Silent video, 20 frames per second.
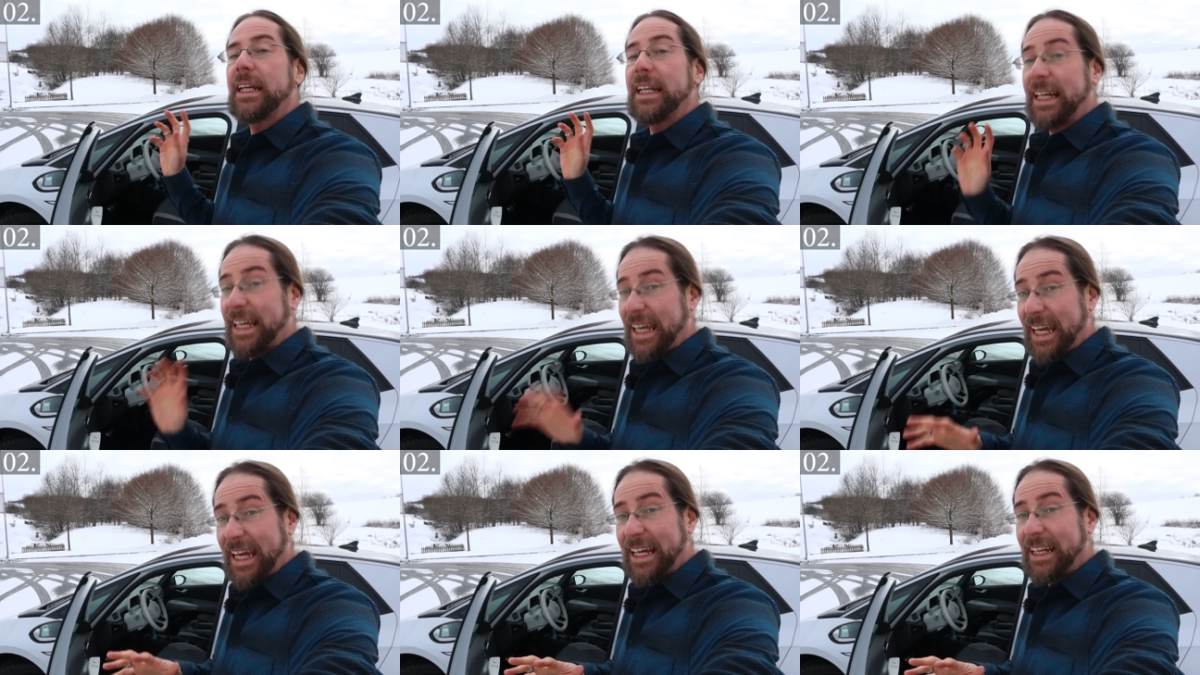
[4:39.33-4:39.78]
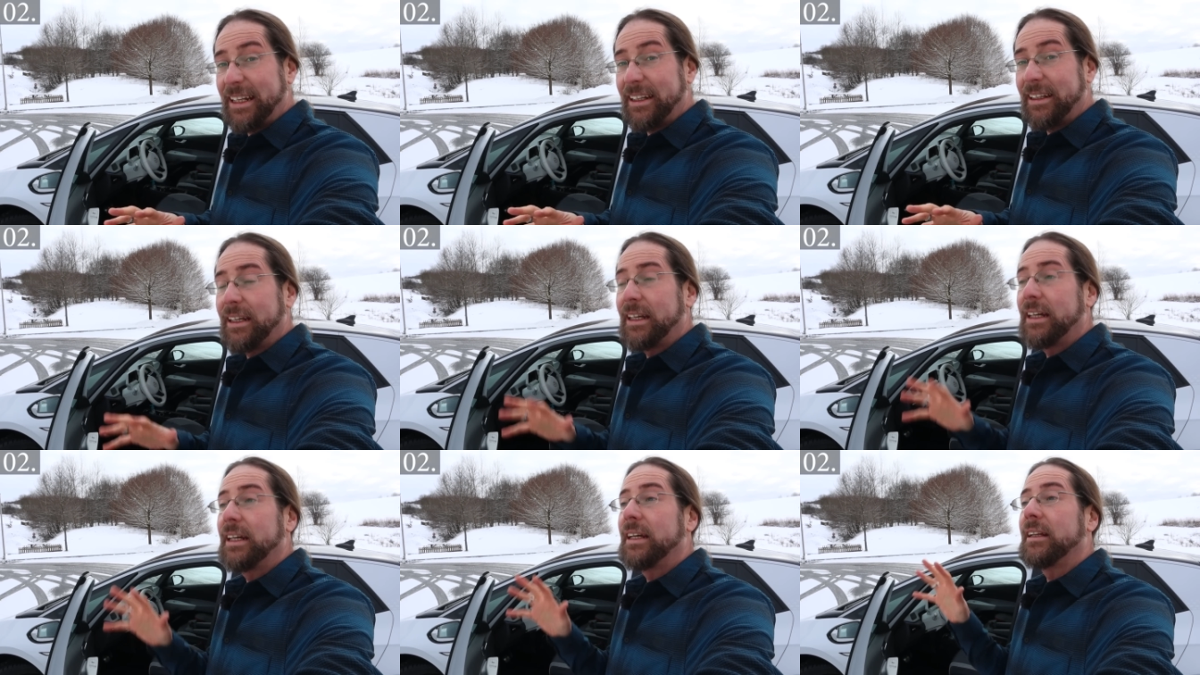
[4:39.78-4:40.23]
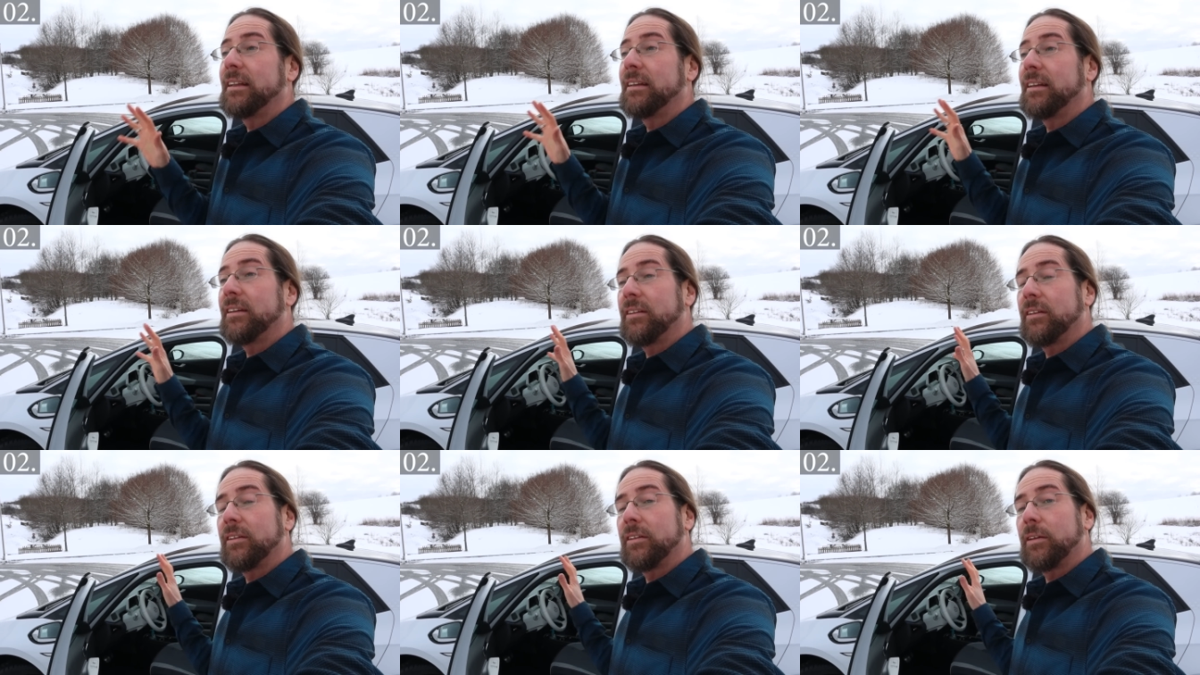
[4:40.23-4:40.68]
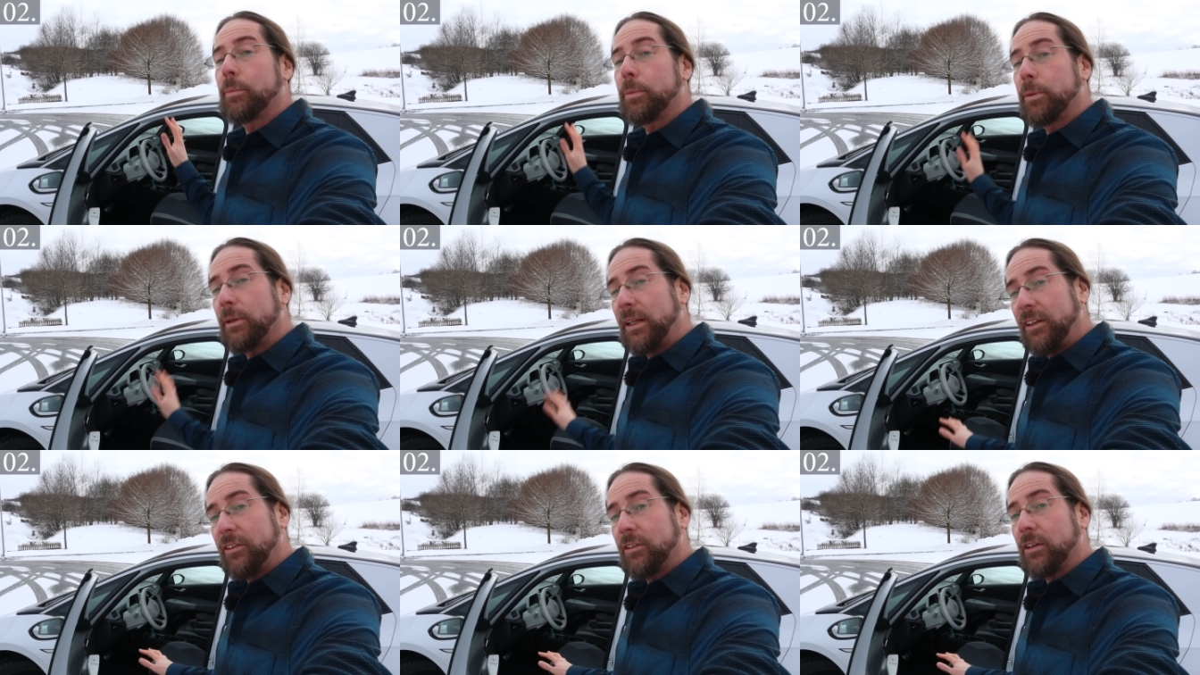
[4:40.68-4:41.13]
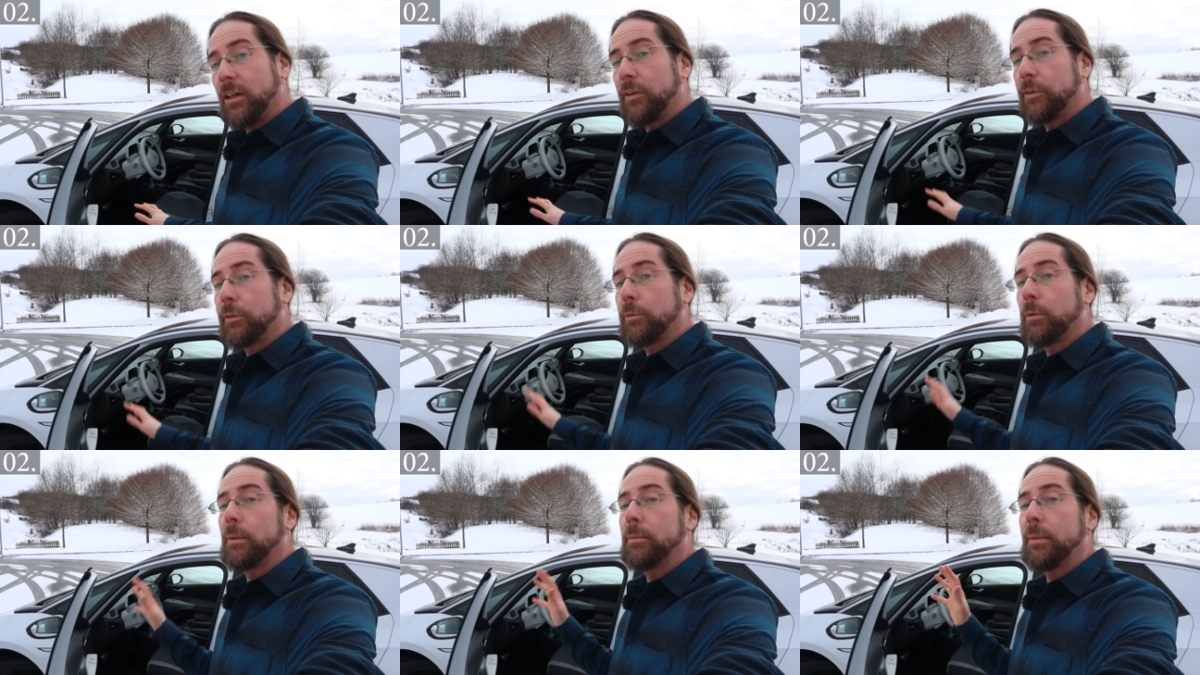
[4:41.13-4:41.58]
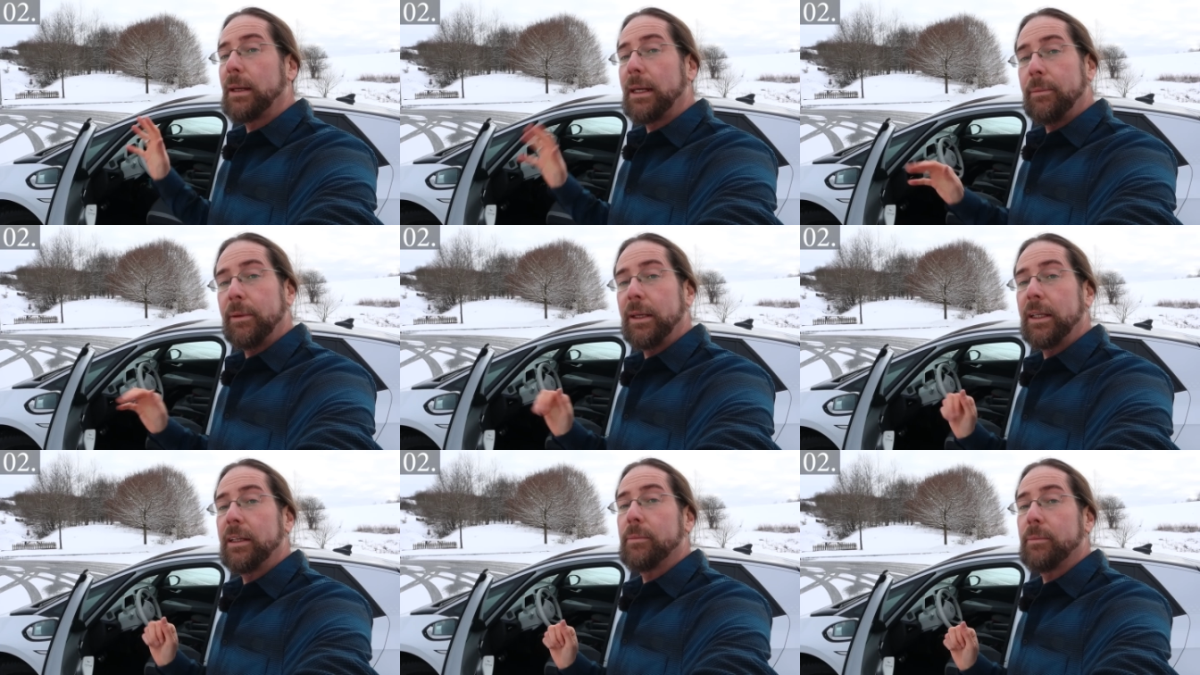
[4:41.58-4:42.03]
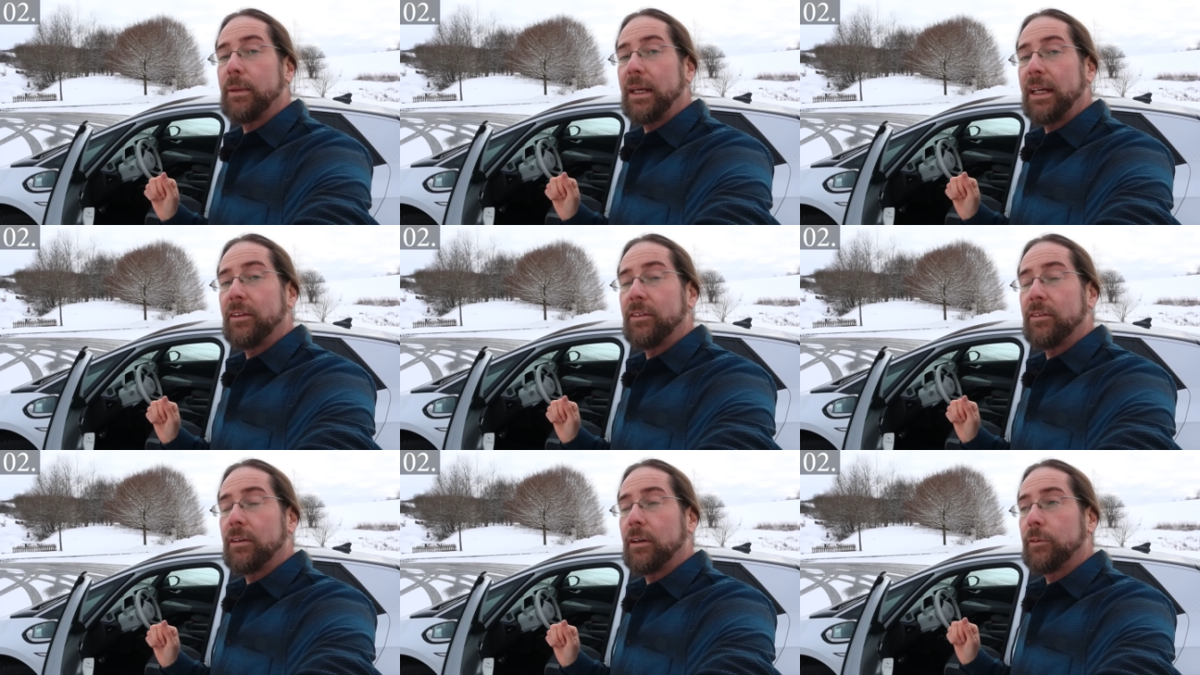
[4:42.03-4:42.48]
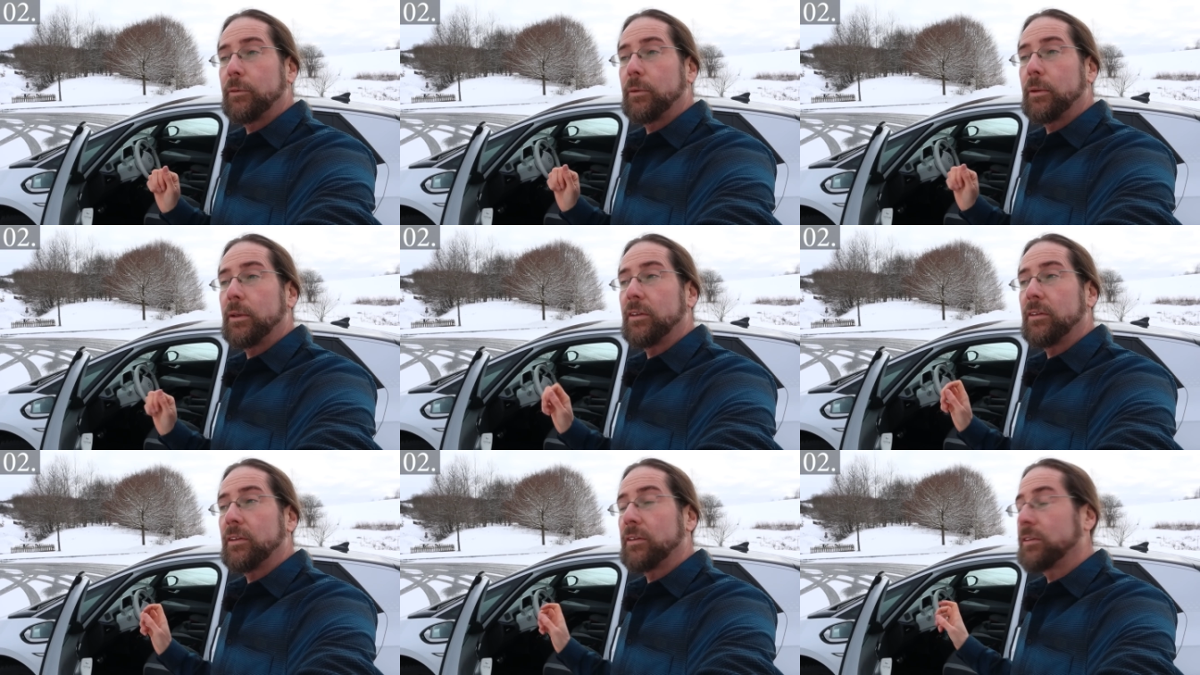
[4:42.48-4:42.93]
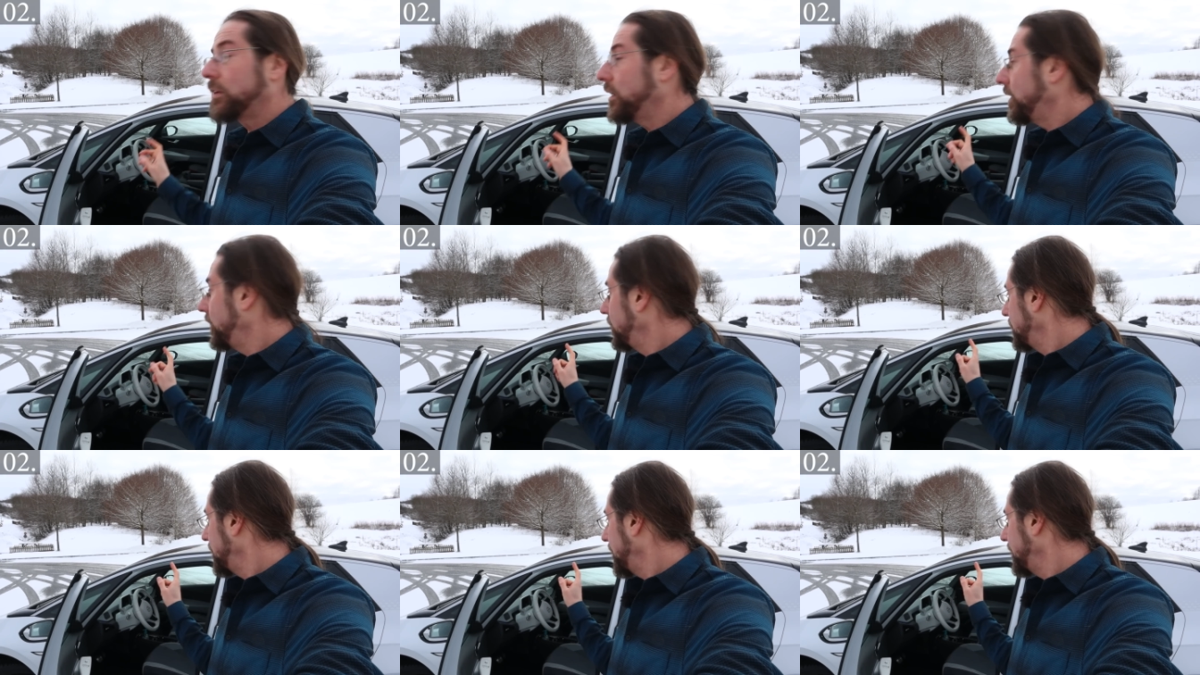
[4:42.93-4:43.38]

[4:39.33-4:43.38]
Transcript: And again, this is a pre-software. Maybe in the main software this is gone.